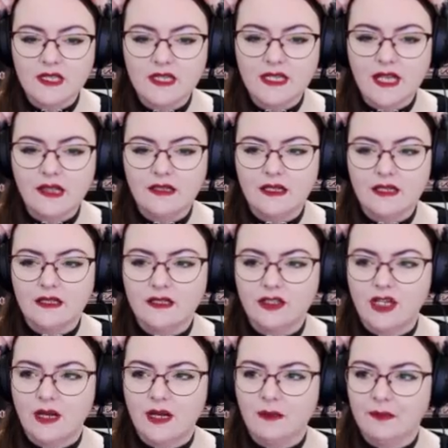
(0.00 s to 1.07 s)
skeletons
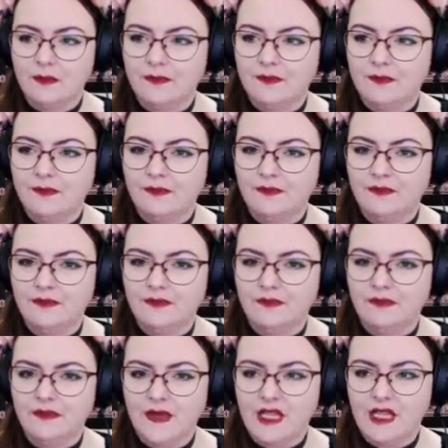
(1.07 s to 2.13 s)
gem.
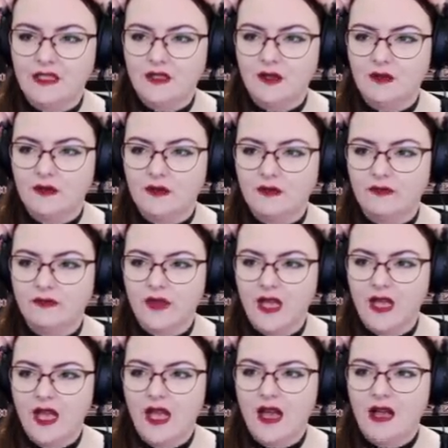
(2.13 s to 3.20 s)
That's cool.
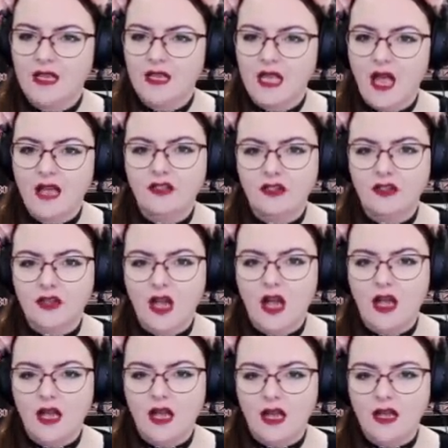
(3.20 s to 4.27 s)
Yeah, I do
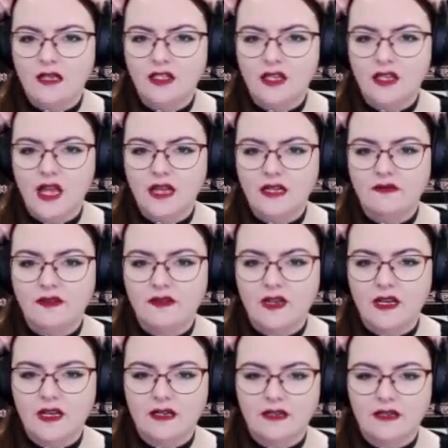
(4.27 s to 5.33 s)
I do kind of
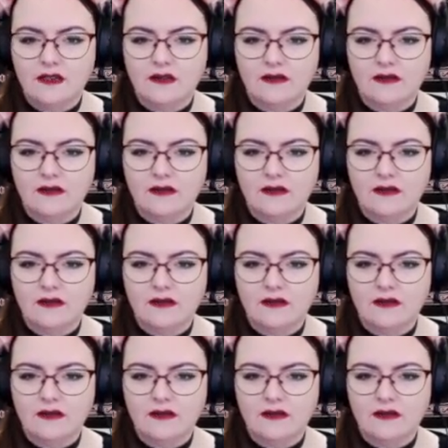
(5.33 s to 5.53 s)
uh,